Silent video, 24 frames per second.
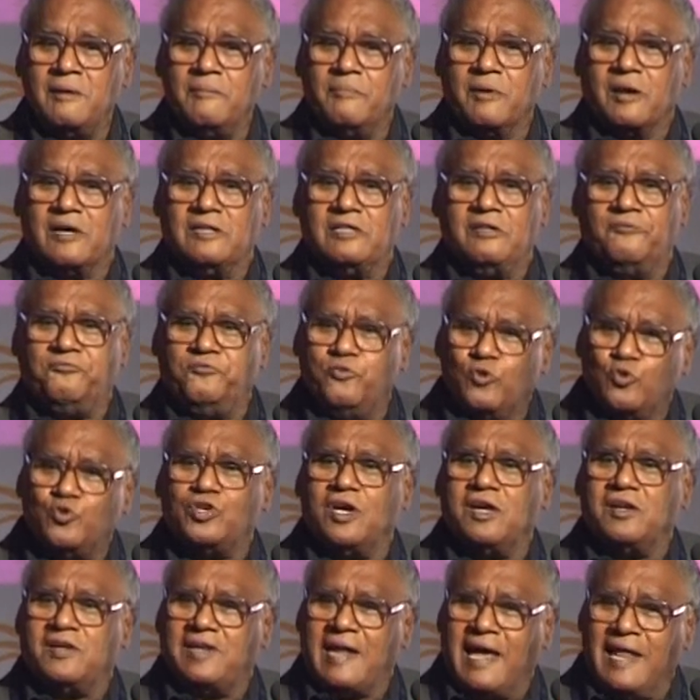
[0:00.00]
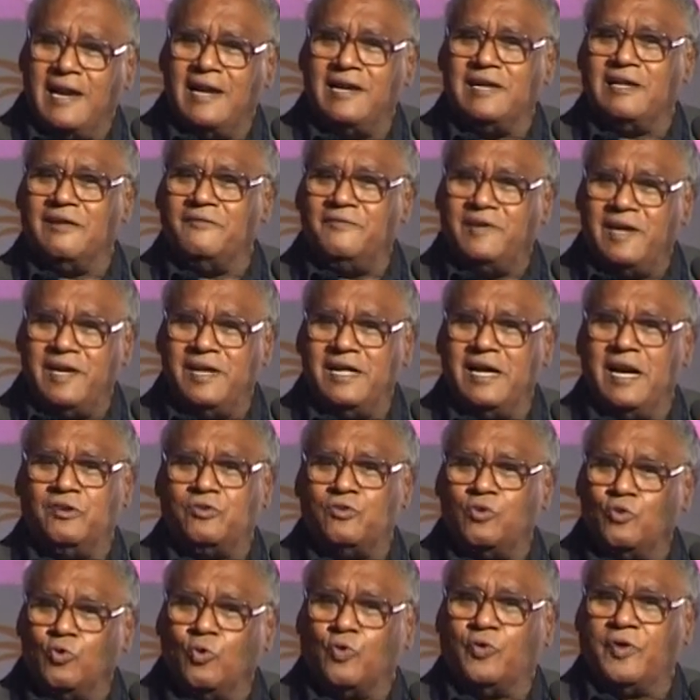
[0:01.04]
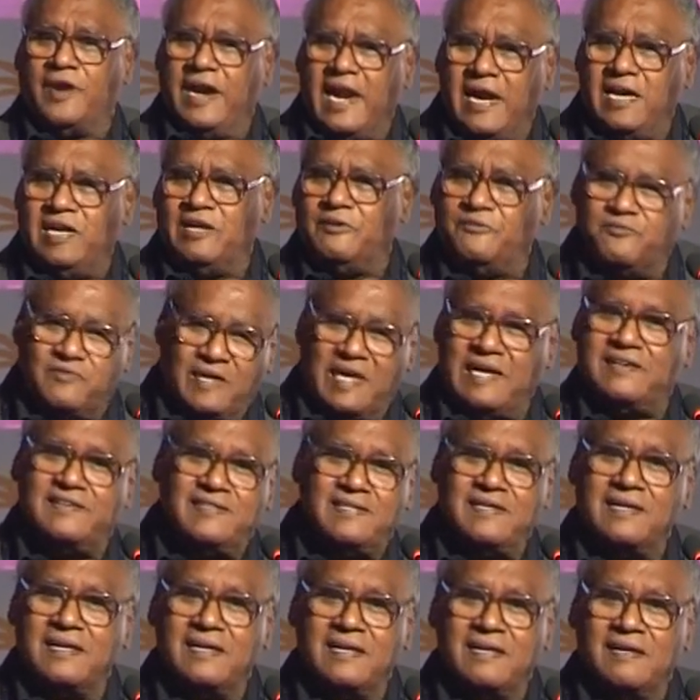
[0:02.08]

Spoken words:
because the future talent of India to do creative things